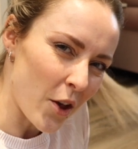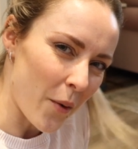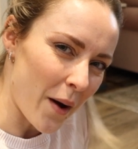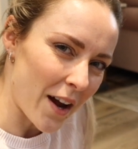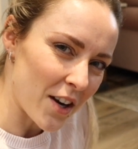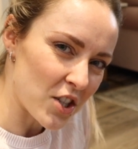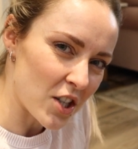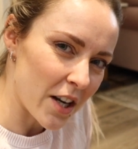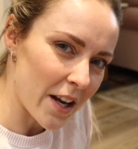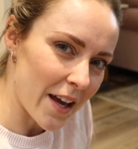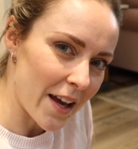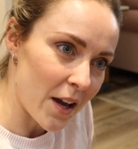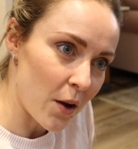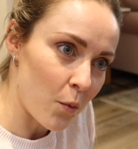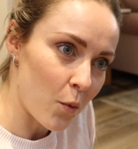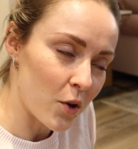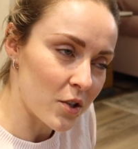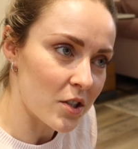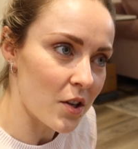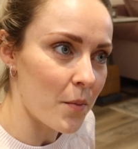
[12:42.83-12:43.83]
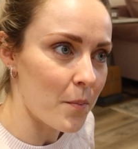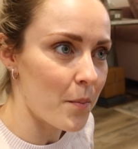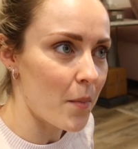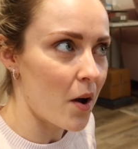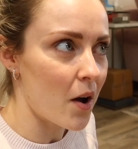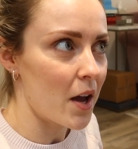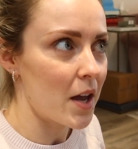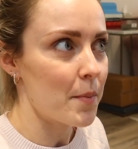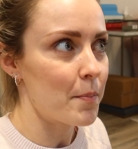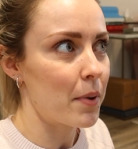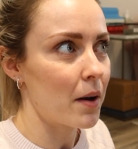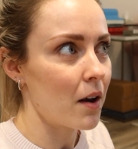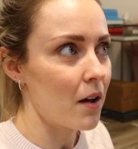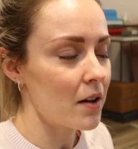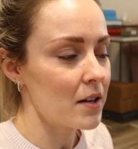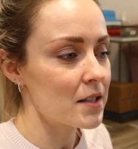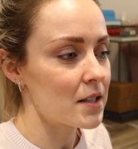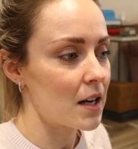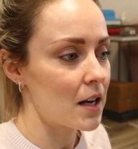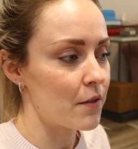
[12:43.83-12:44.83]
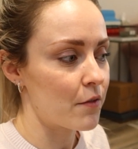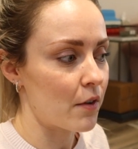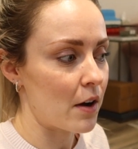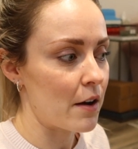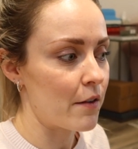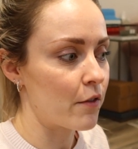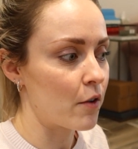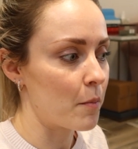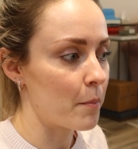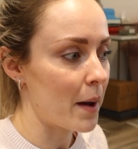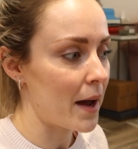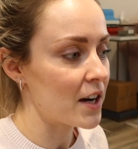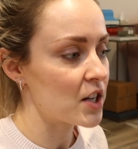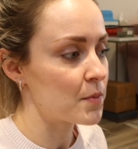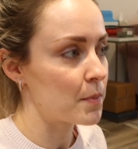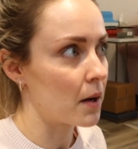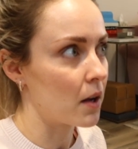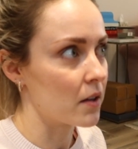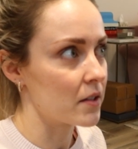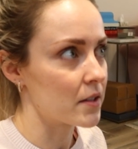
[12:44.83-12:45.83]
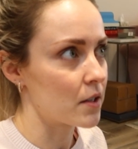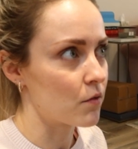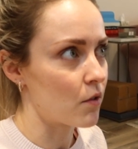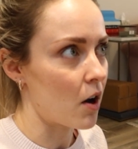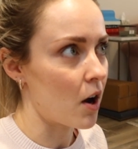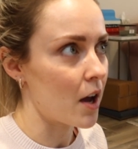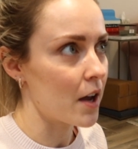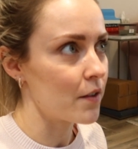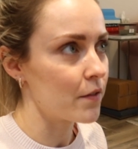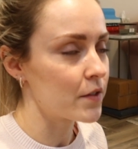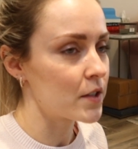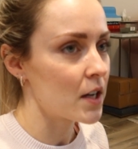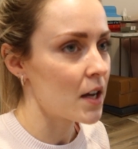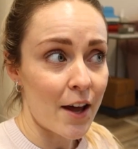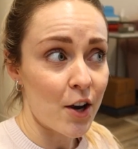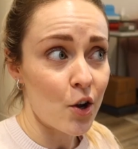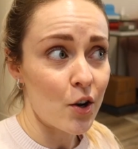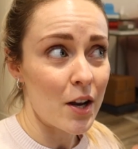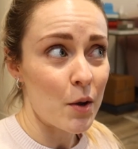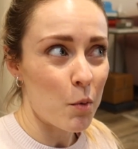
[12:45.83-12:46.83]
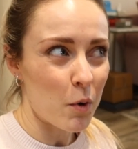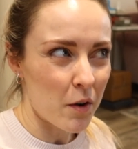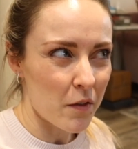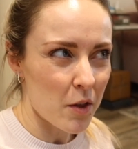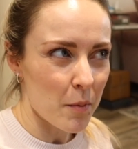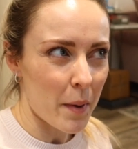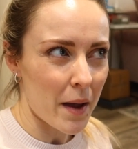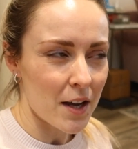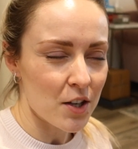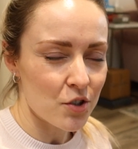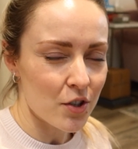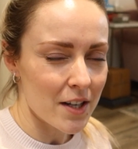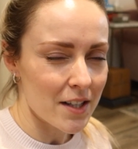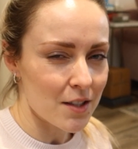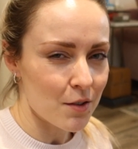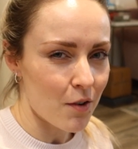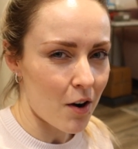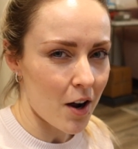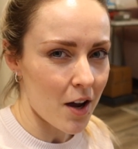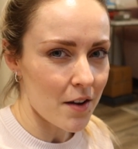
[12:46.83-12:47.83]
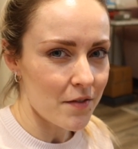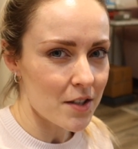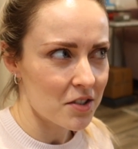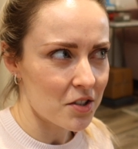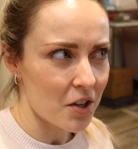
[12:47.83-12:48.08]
though actually was my plant delivery from Patch Plants arrived and only one of the bay trees arrived.